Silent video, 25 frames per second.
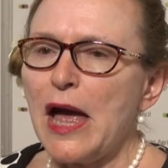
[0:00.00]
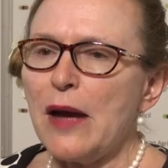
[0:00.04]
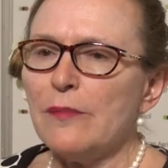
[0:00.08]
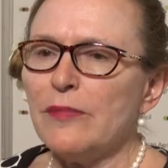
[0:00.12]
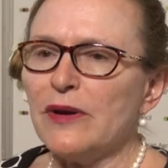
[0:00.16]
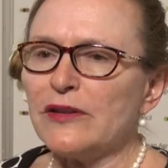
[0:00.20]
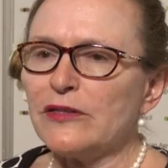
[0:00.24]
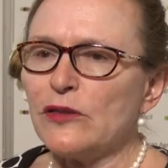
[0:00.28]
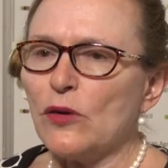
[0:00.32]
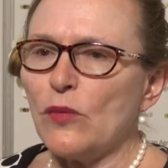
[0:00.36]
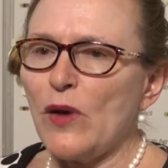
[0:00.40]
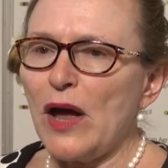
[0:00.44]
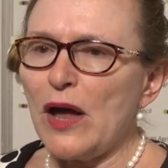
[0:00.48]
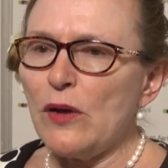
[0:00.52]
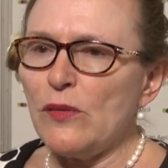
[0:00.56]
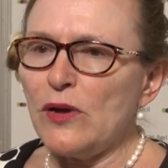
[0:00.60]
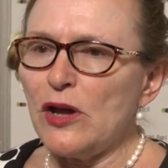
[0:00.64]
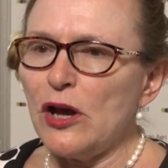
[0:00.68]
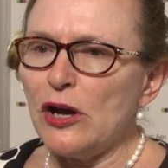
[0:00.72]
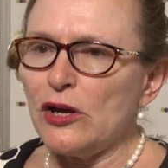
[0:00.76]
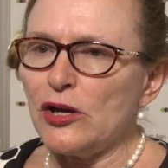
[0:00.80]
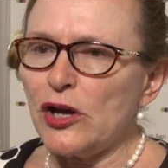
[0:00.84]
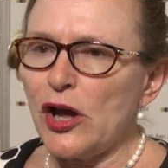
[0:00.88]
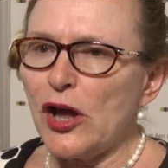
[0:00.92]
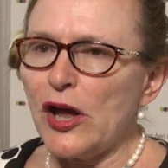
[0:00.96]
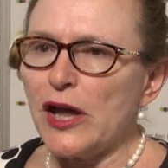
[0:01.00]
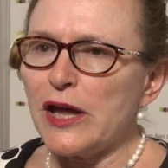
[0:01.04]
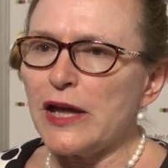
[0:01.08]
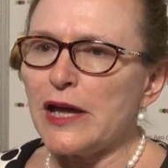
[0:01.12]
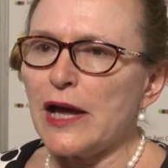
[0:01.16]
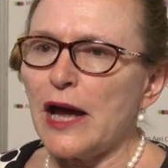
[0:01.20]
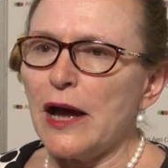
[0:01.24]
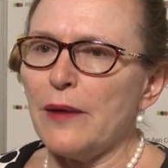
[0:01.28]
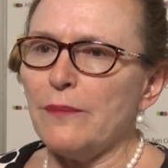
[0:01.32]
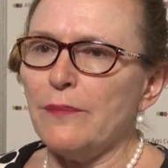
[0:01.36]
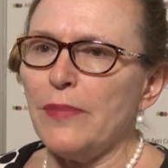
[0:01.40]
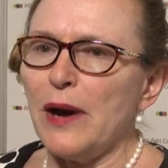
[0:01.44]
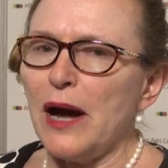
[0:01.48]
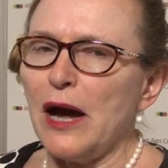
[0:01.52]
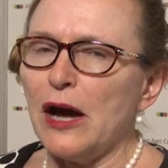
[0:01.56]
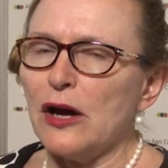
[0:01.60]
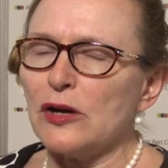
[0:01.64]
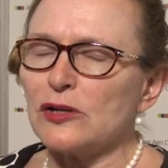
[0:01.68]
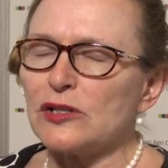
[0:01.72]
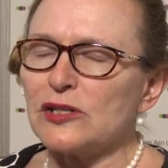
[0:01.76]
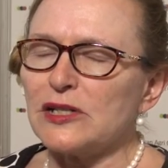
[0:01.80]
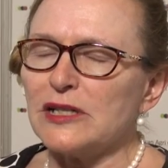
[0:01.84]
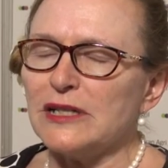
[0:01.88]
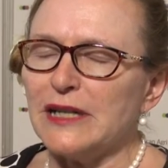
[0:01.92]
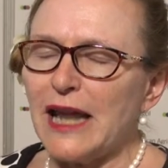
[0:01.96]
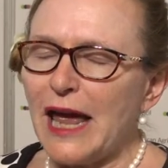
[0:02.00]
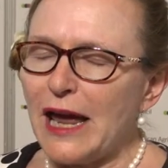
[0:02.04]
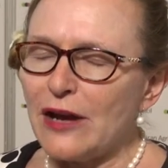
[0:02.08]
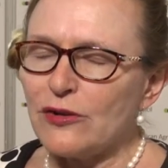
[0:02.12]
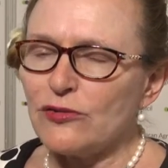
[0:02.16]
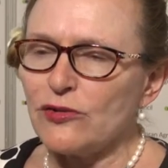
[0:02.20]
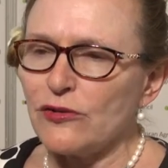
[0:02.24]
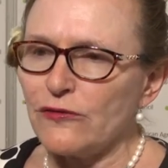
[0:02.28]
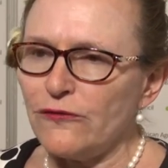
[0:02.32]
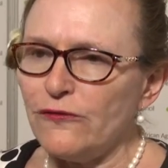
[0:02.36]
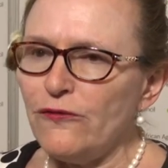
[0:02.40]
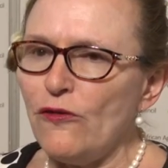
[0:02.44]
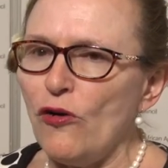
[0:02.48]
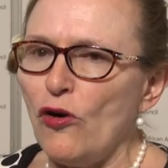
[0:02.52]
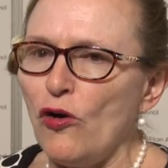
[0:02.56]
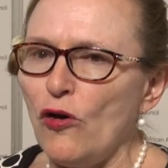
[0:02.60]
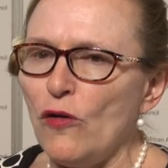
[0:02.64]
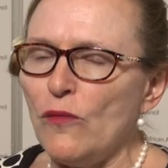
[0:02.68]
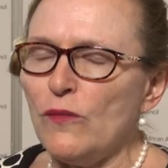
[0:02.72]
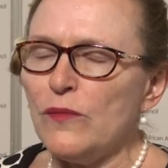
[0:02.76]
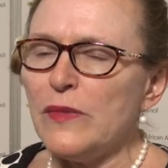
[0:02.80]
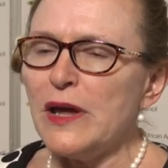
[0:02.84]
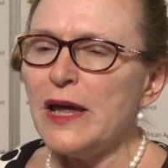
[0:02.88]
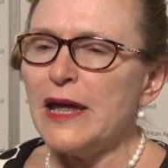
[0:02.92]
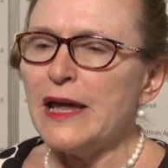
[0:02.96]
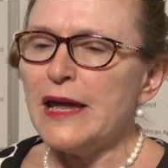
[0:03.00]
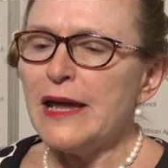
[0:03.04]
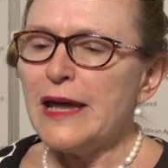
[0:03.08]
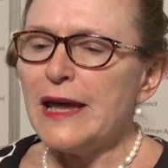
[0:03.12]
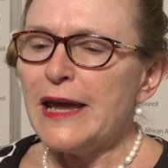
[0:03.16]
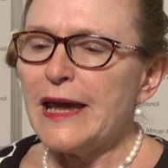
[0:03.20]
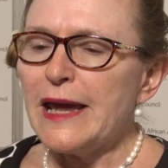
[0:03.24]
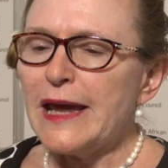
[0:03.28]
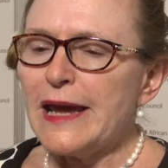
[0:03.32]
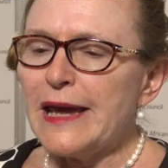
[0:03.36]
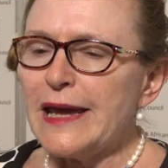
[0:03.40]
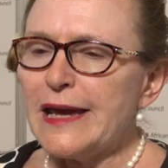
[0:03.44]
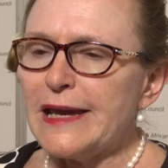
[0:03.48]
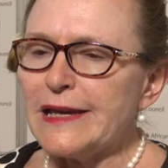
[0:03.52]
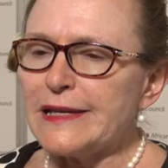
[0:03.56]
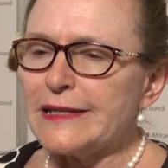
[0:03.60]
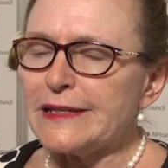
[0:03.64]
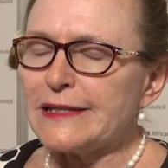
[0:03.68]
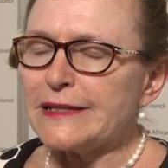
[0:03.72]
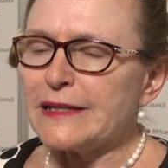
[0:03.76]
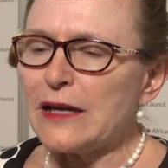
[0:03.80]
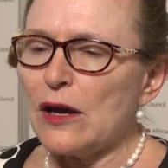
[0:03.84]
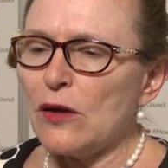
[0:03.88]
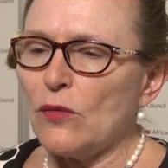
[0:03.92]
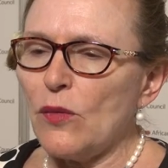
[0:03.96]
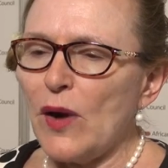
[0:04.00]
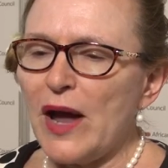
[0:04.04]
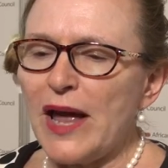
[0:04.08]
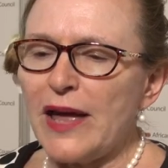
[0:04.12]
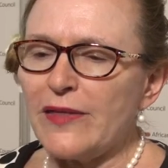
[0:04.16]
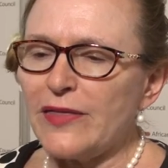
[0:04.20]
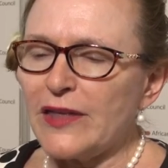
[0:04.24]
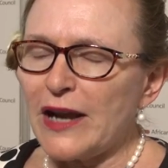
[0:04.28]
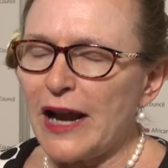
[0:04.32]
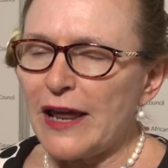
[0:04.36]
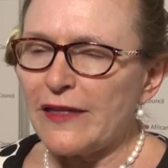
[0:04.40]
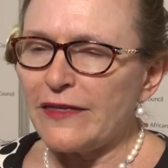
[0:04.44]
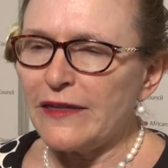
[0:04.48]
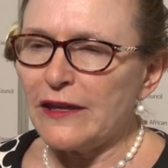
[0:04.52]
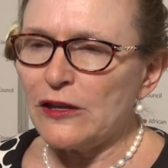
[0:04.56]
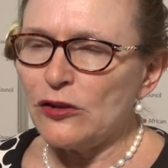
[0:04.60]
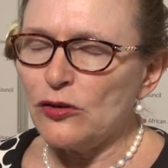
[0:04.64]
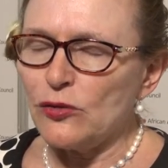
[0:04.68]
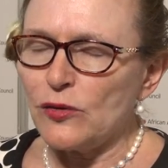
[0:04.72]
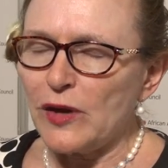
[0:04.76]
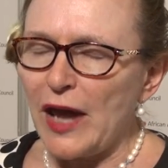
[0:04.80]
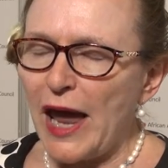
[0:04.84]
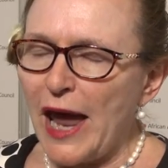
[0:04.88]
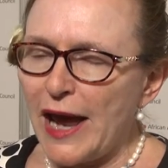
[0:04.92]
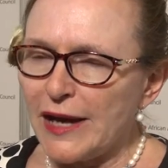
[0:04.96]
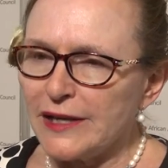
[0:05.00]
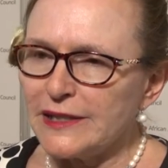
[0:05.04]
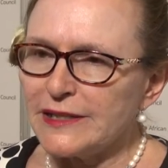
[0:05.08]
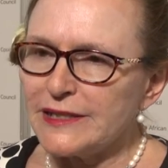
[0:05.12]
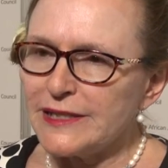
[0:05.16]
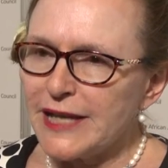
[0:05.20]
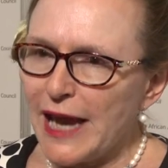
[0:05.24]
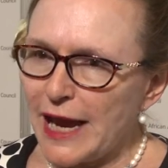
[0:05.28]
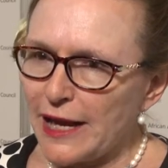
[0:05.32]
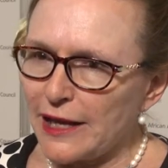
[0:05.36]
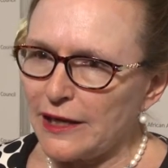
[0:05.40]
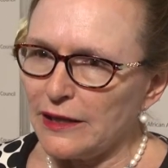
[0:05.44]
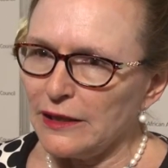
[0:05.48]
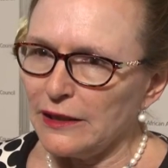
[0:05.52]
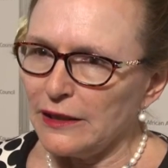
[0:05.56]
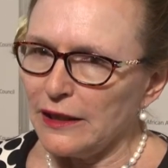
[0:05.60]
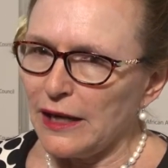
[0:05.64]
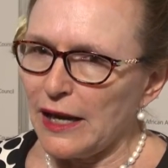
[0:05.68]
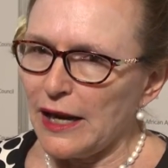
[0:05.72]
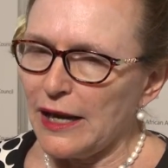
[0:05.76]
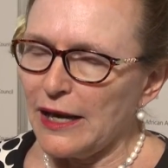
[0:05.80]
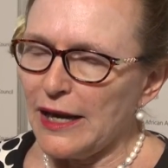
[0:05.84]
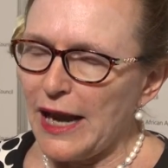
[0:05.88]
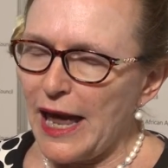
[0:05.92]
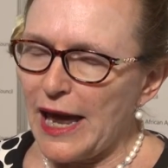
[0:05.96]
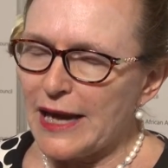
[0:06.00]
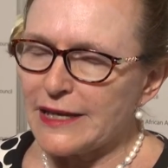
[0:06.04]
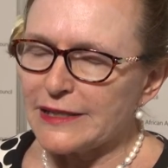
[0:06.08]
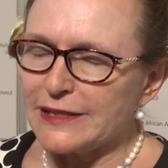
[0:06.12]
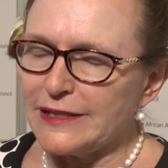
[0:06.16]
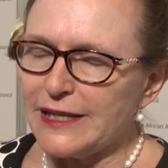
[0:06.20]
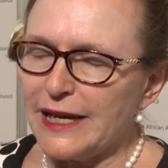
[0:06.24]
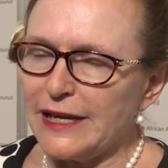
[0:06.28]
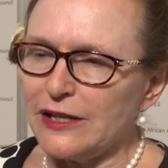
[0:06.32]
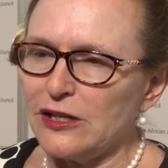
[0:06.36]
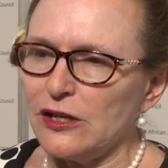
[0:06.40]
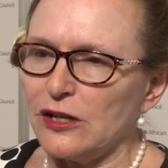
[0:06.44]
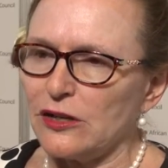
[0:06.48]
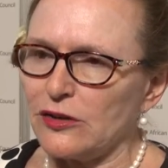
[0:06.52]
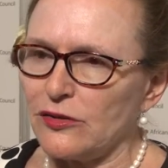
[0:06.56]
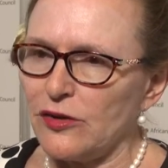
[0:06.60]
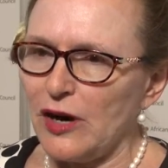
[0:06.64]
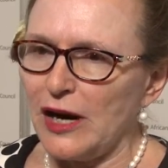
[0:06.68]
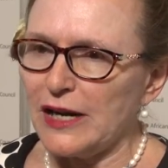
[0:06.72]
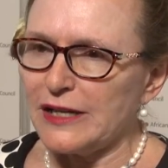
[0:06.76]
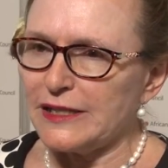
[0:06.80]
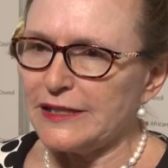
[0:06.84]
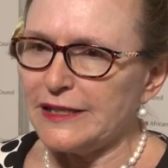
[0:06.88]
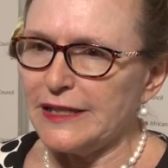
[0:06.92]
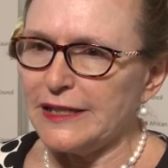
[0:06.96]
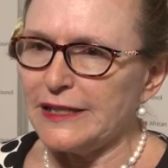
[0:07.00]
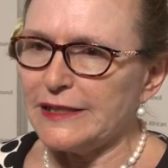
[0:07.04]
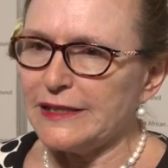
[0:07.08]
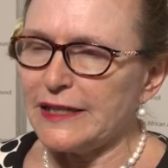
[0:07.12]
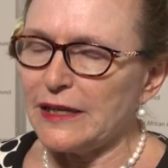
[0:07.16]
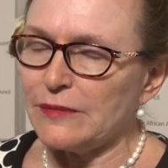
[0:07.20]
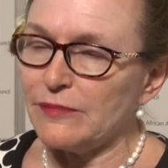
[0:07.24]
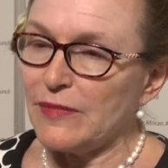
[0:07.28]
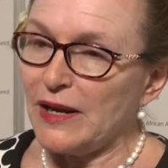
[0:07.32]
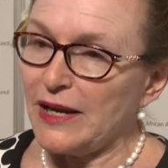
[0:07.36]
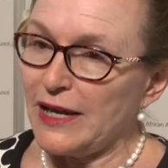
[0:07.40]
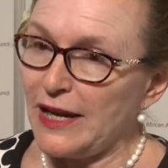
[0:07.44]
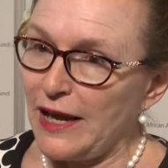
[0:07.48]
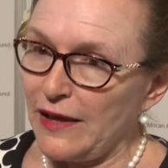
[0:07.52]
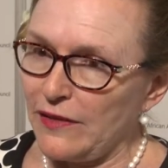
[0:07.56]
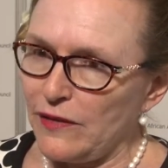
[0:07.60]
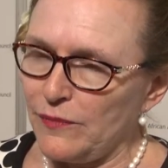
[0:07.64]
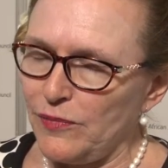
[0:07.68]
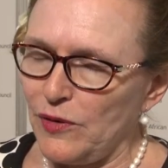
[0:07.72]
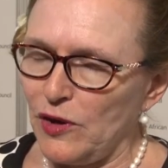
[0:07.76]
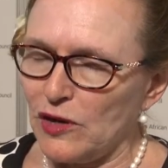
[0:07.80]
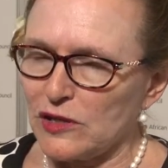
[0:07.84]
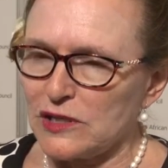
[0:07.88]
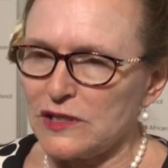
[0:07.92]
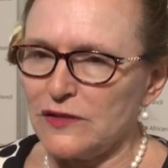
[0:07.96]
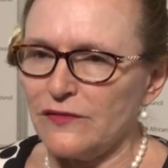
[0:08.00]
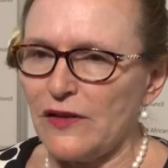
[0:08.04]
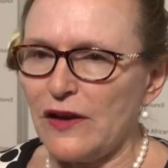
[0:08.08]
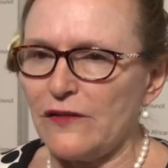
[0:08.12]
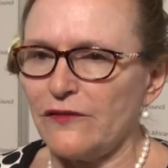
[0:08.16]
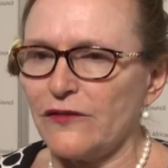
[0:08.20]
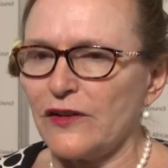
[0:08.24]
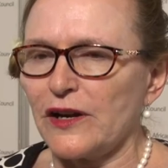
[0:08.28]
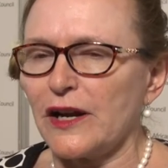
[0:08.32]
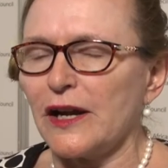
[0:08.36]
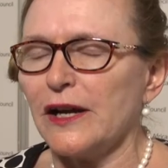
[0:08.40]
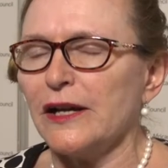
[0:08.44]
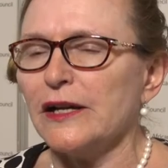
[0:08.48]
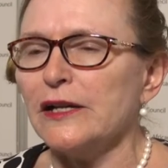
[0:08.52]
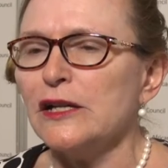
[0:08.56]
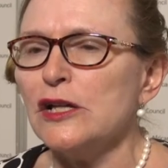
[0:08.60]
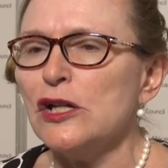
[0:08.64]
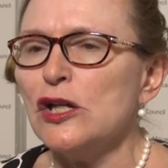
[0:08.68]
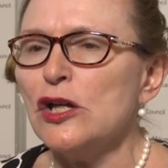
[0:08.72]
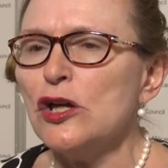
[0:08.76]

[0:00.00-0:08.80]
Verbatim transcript: But the way we are going about land reform is a way that I think you can tackle land tenure crises in many other parts of Africa,